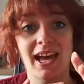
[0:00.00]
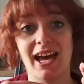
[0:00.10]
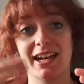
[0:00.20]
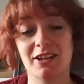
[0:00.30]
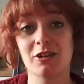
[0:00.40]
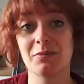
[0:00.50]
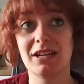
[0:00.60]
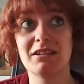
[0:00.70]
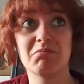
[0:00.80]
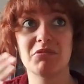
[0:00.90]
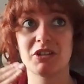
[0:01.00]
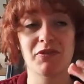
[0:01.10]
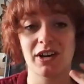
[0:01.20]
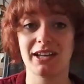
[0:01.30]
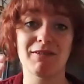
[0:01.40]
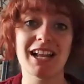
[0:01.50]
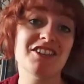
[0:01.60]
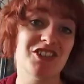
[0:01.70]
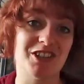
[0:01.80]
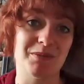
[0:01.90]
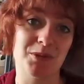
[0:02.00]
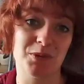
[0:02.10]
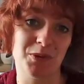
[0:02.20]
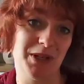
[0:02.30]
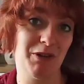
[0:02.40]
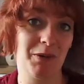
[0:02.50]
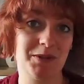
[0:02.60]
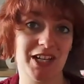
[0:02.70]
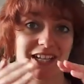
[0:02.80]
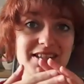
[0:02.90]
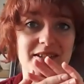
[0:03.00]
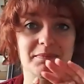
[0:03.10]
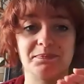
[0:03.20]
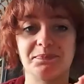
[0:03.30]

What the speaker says: And it could mean defining relationships between your objects.